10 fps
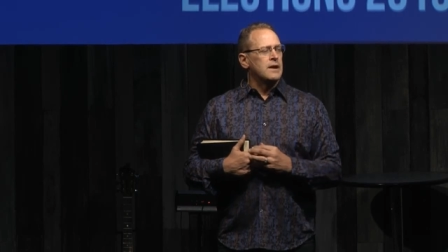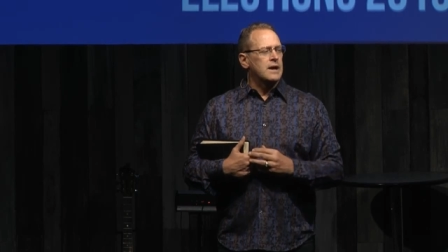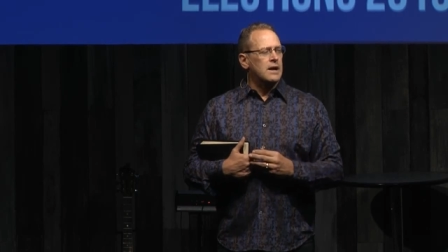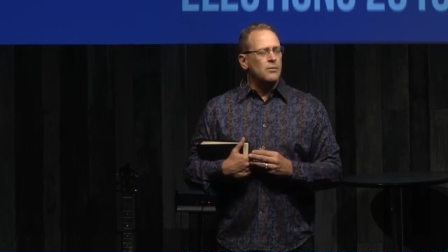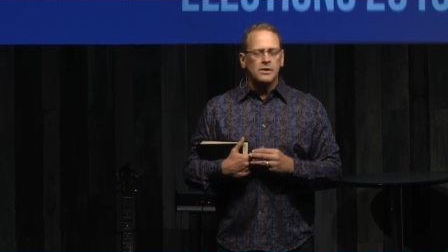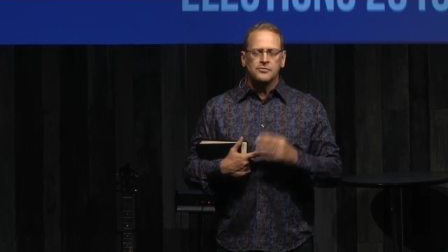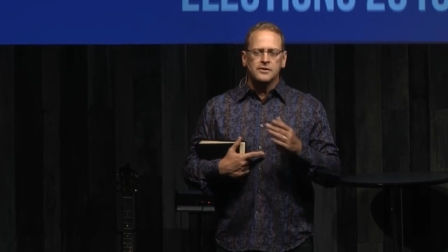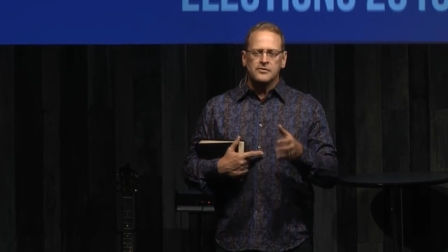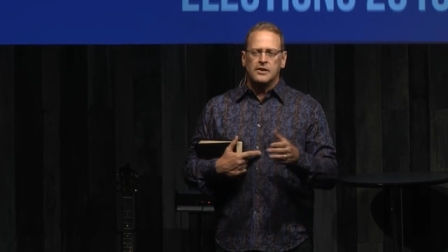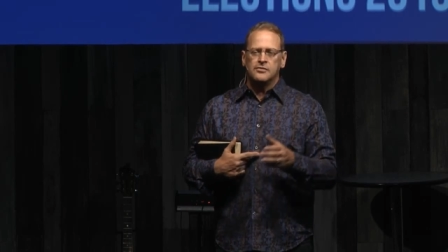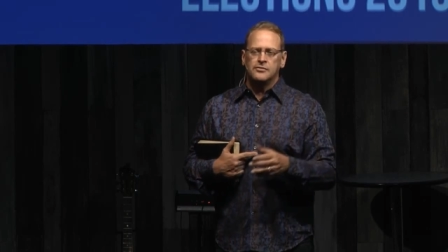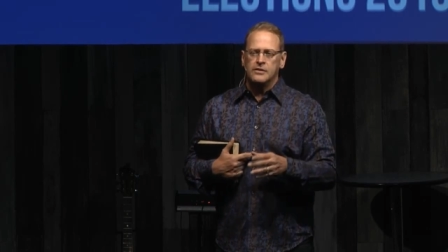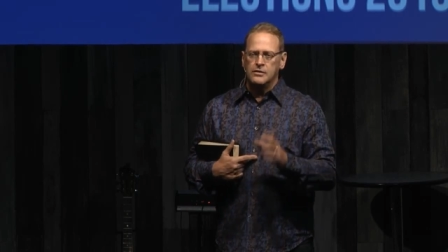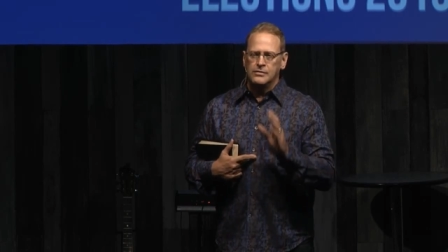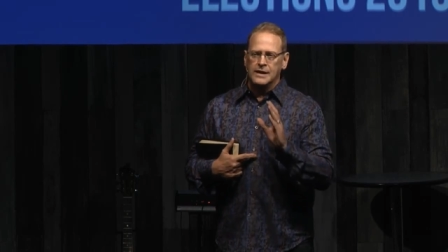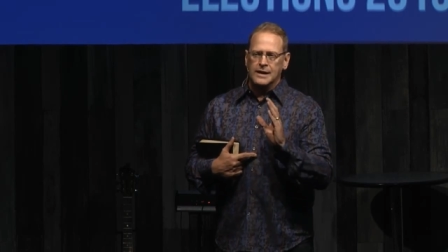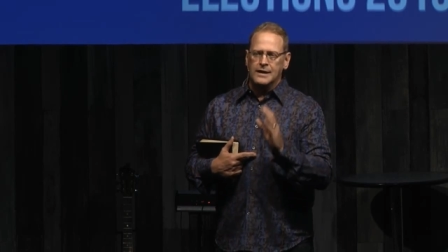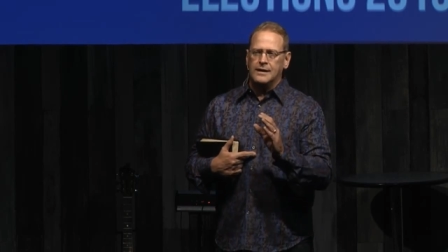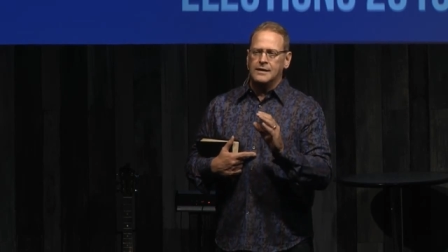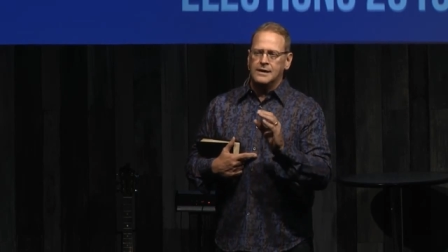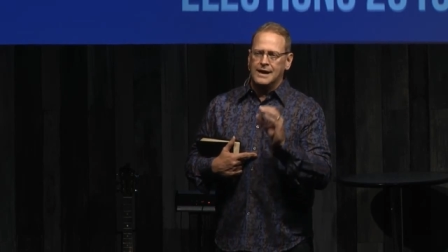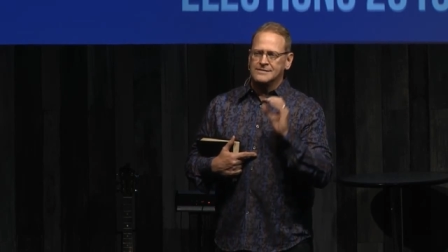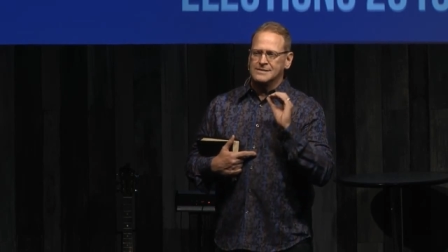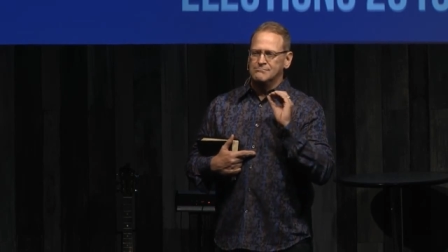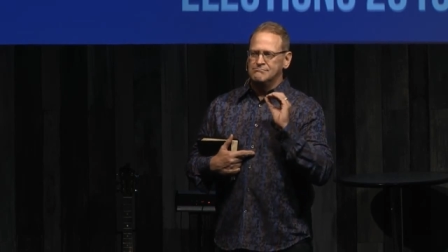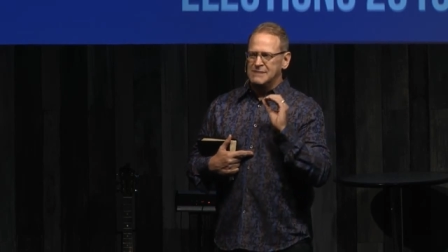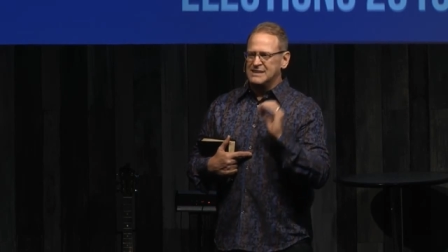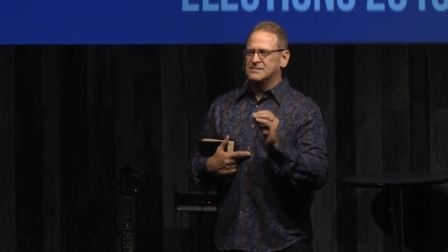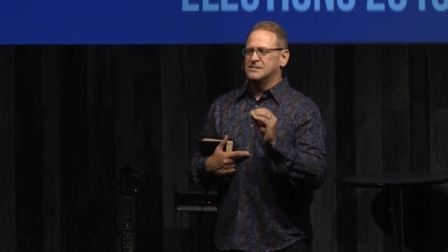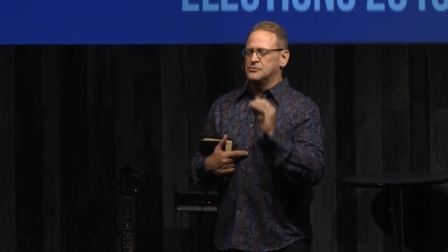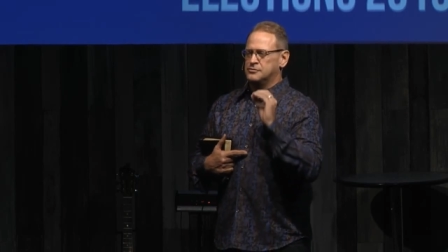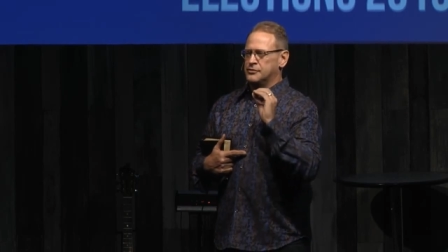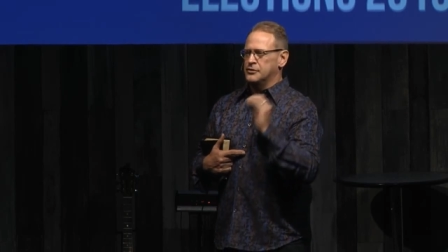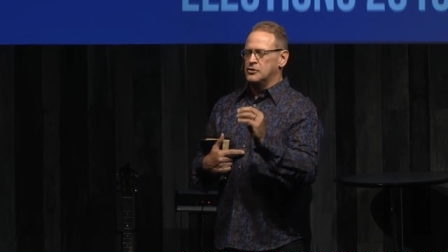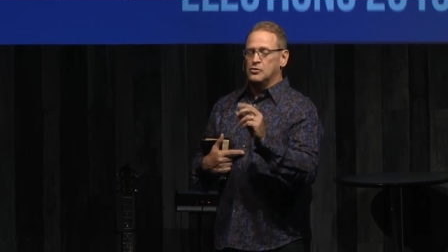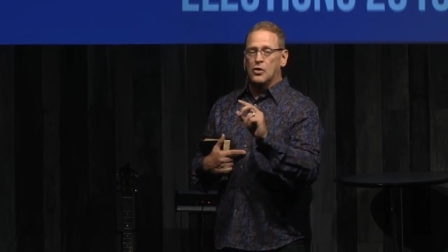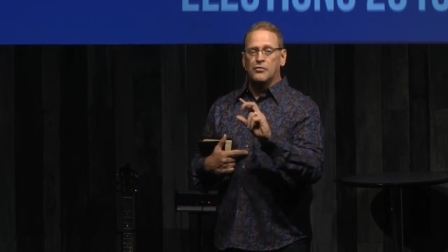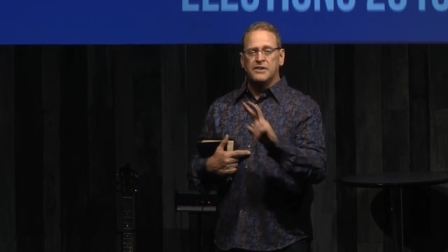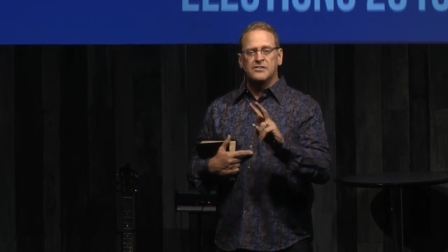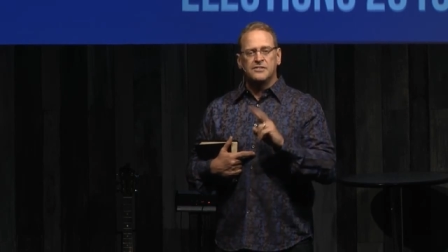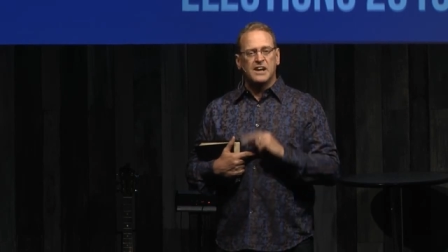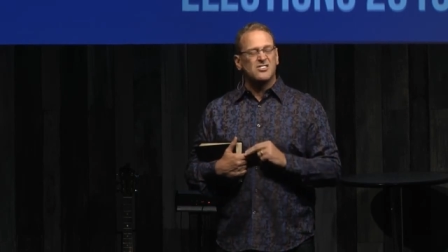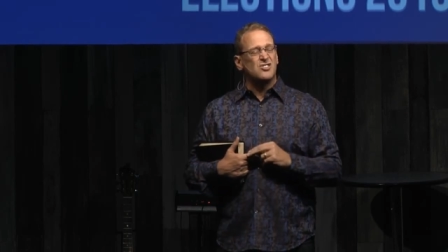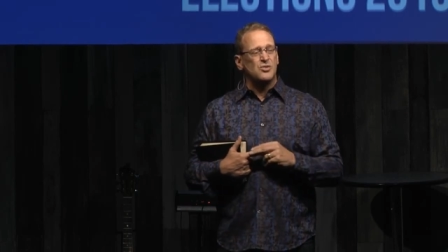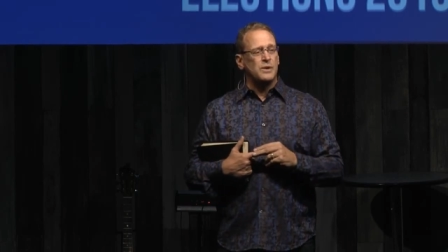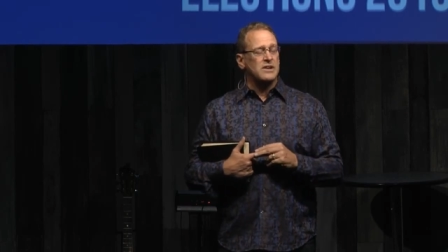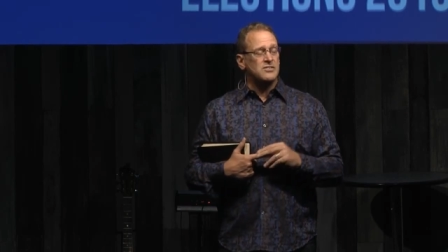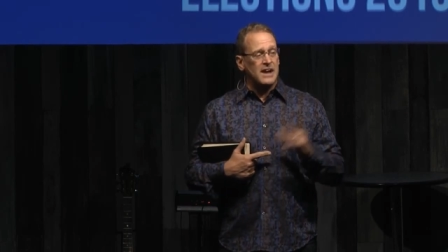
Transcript: And I want to suggest to you that God has a message for you over these next two weeks.